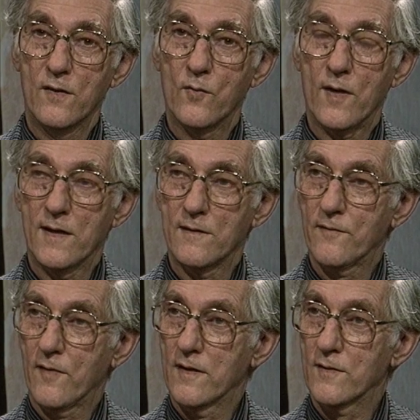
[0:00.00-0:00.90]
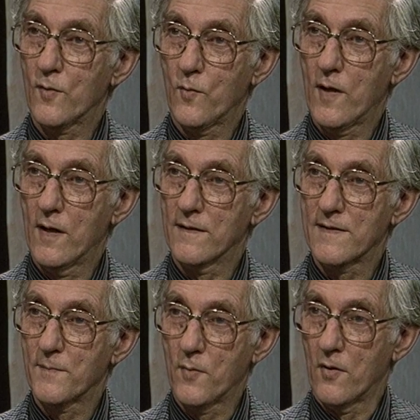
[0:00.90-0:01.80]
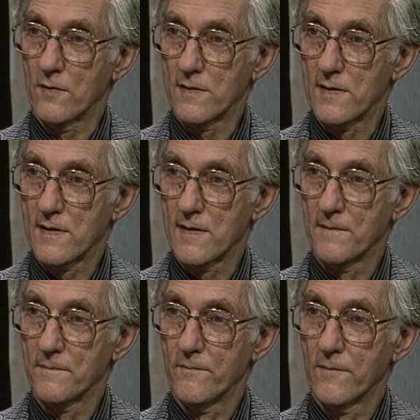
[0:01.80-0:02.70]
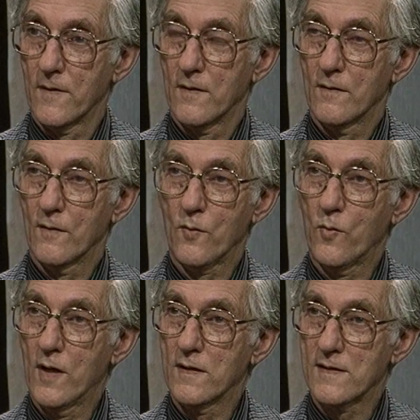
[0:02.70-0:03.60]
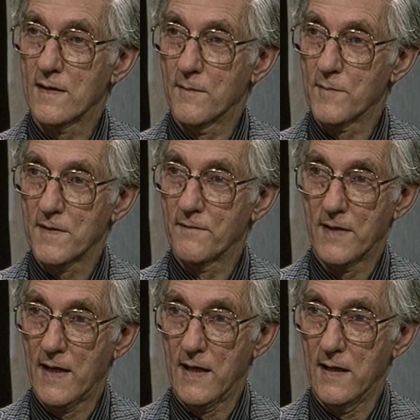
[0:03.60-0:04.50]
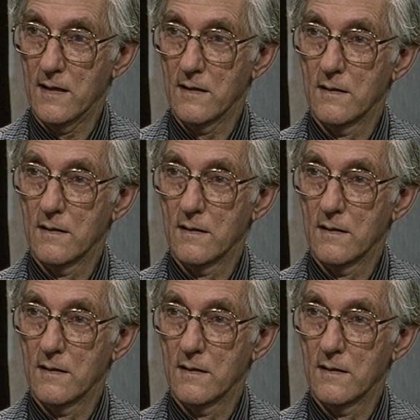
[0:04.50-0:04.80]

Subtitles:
you can find quiet spots or quiet times of day.